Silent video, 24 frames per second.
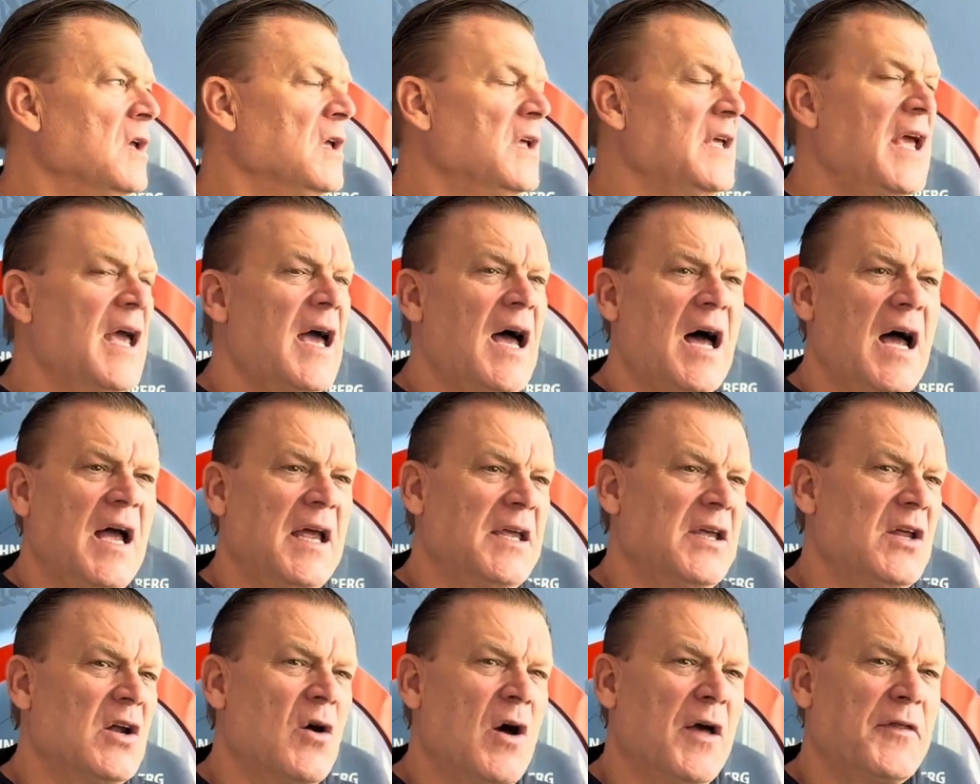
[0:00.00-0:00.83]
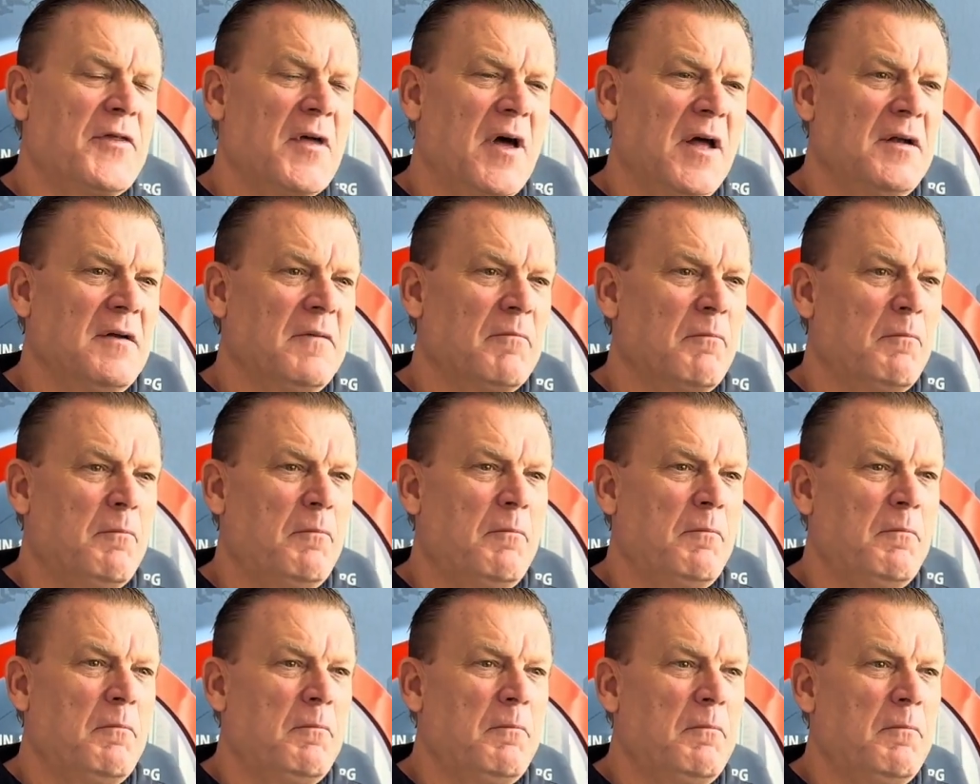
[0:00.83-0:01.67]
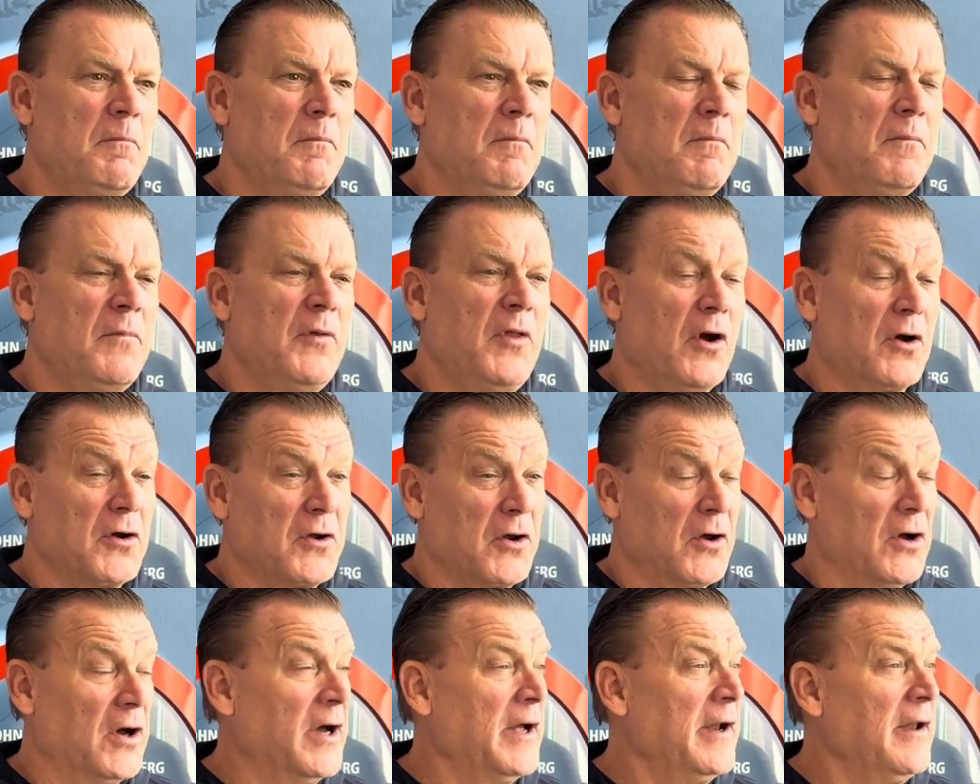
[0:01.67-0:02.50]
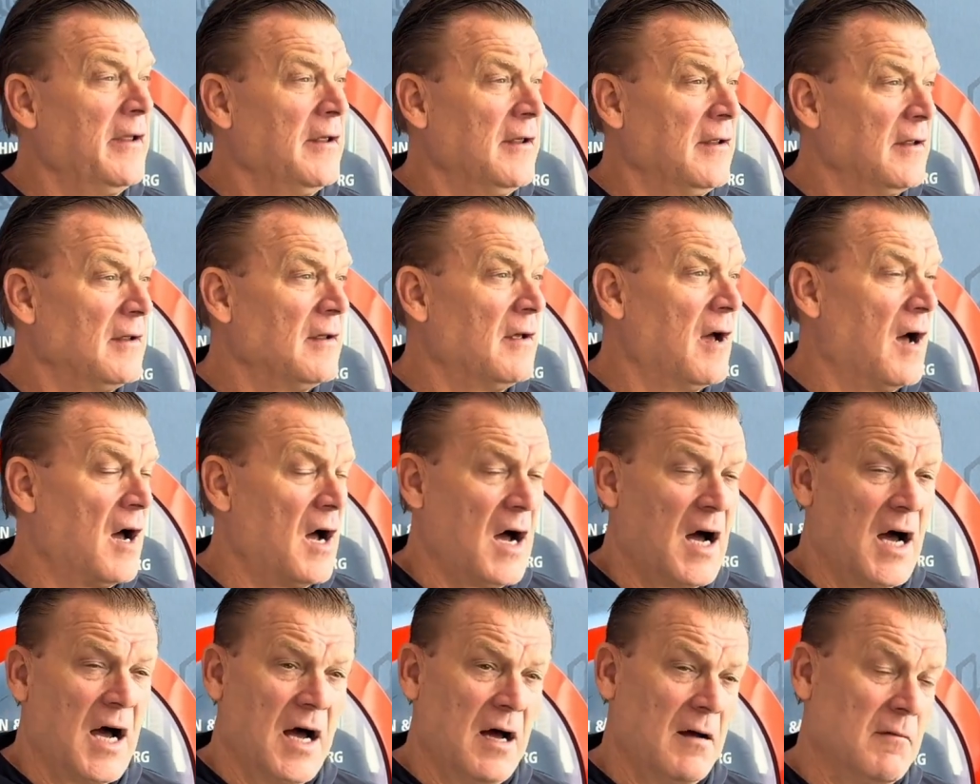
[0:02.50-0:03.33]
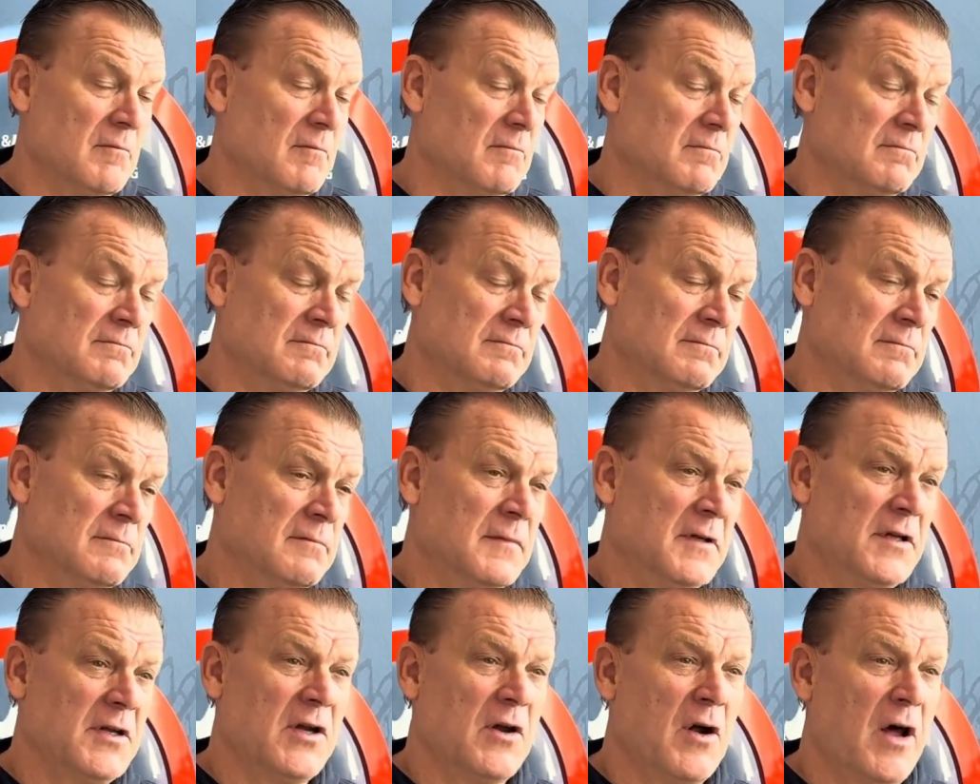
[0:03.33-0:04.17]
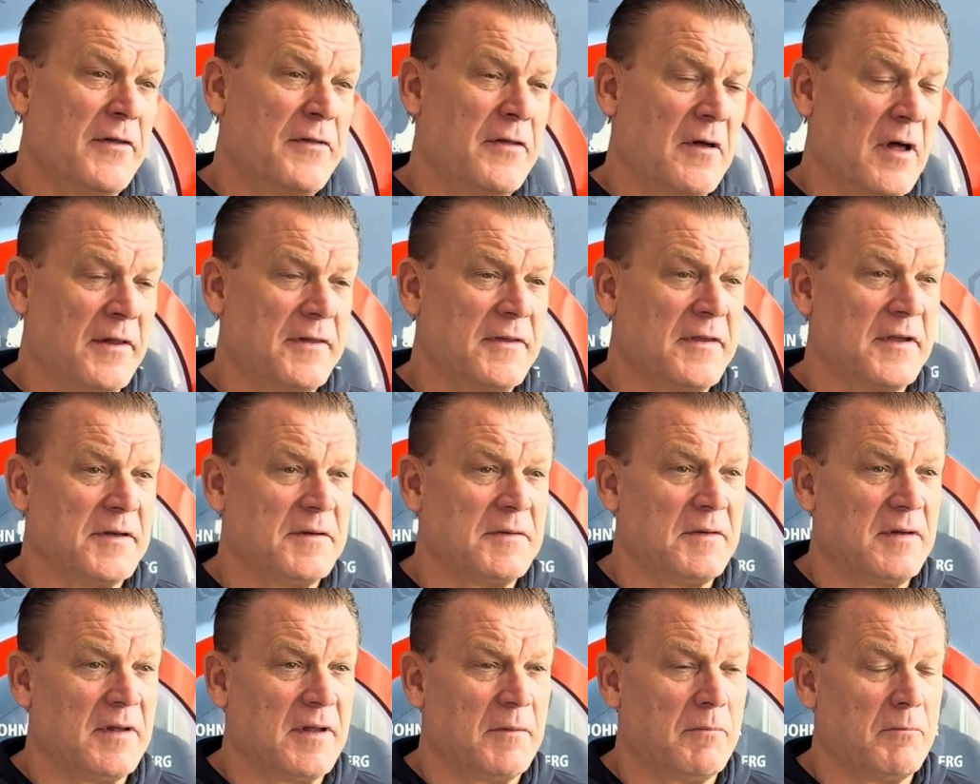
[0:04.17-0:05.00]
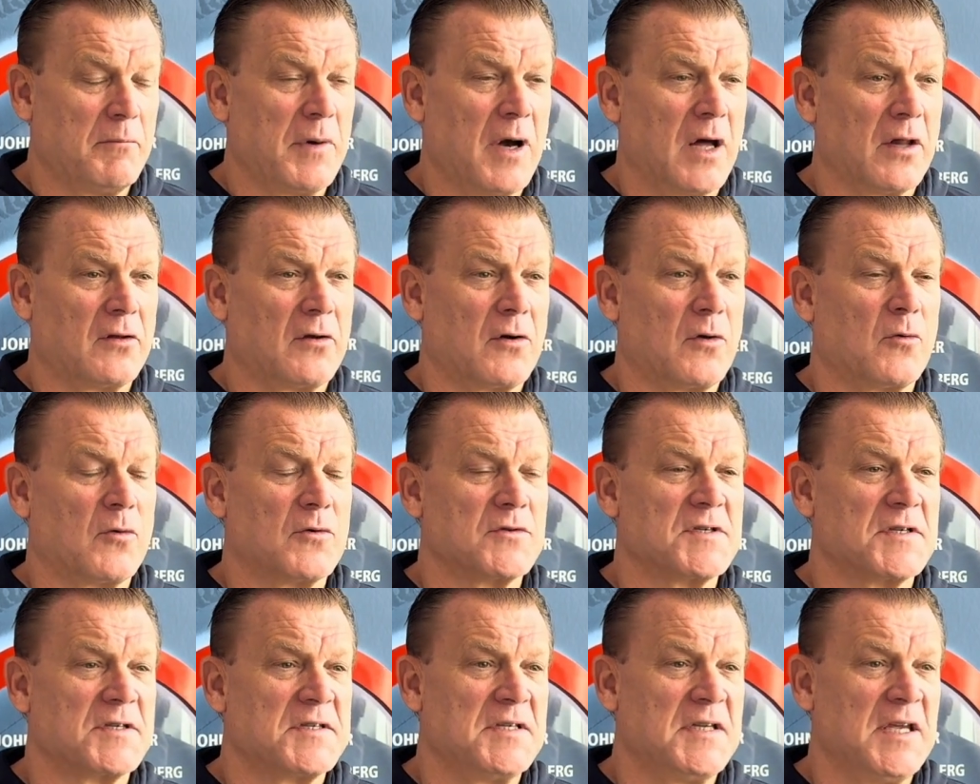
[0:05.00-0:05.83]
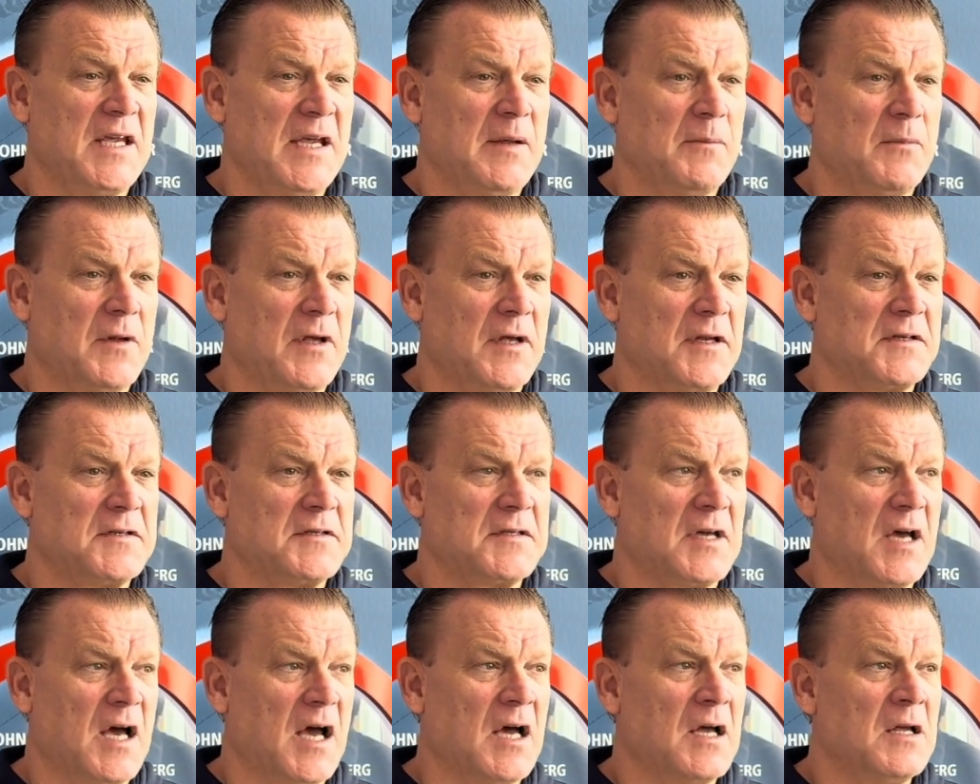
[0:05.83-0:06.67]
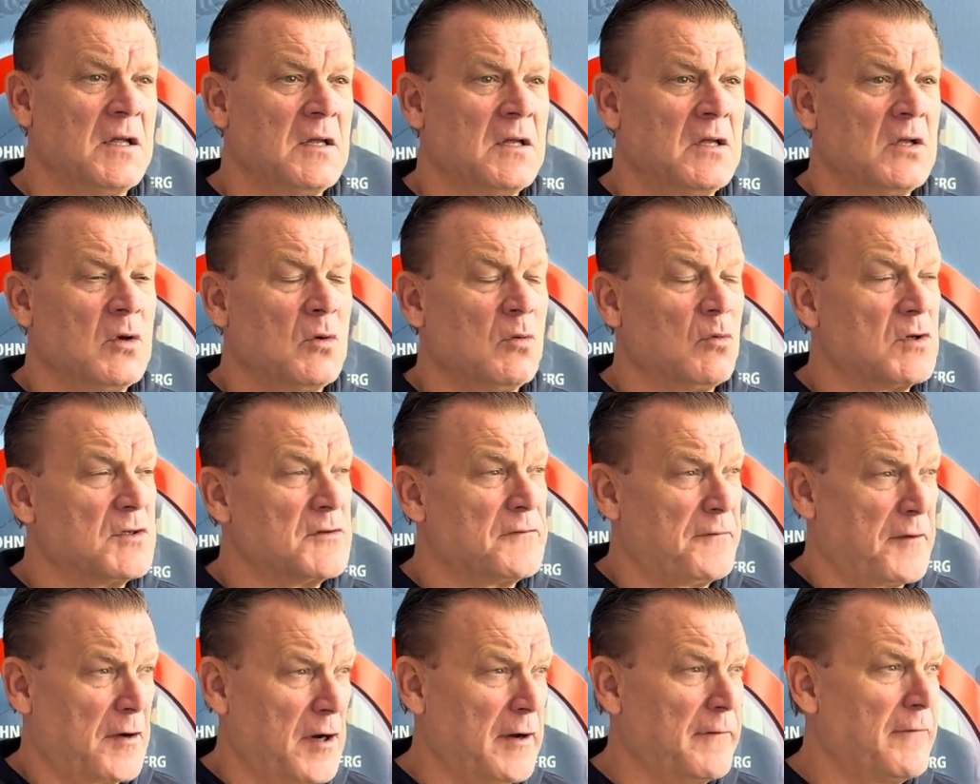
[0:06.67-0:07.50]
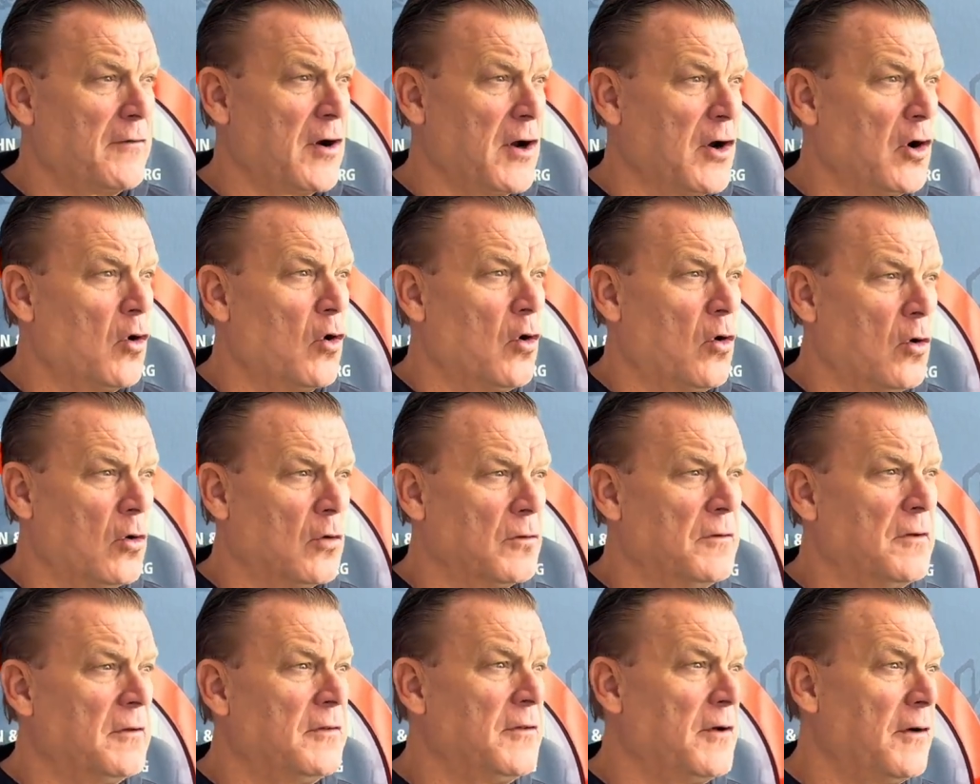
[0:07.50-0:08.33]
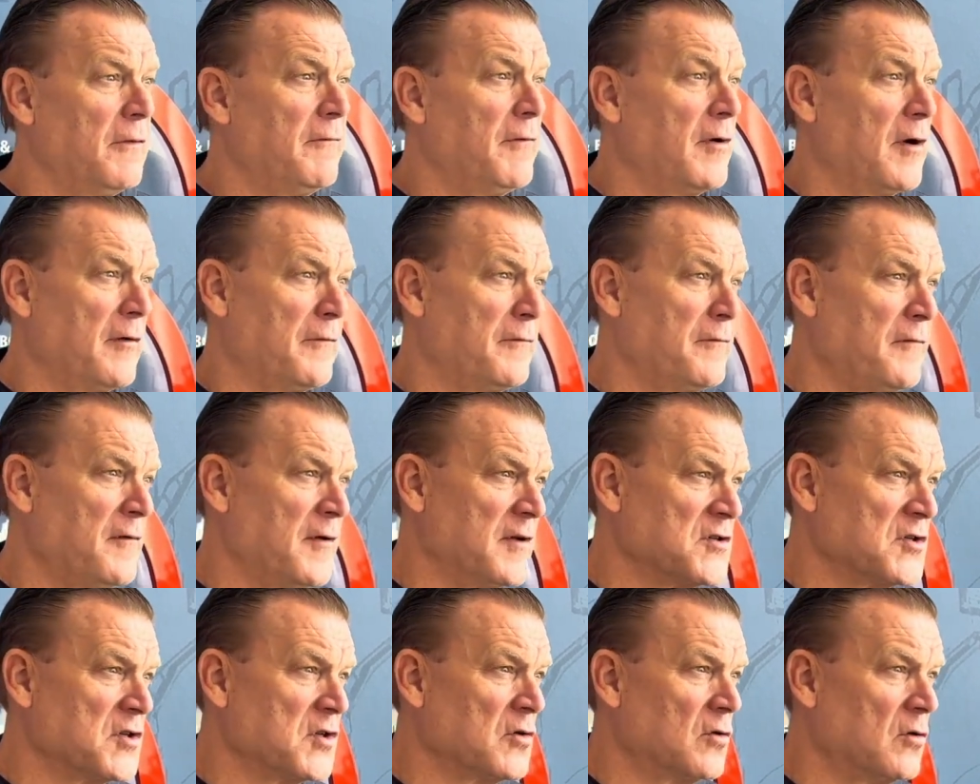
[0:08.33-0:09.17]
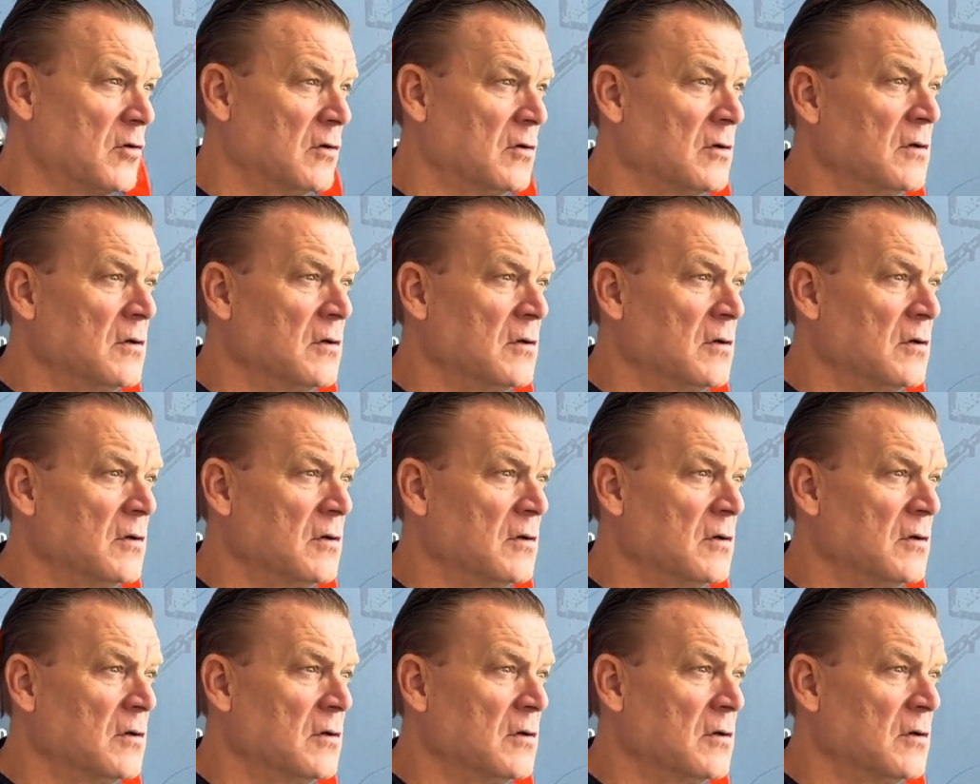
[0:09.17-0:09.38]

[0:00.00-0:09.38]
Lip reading: Yeah, I thought they're good. I thought that Butler was a team that was very, very old. They're very physical.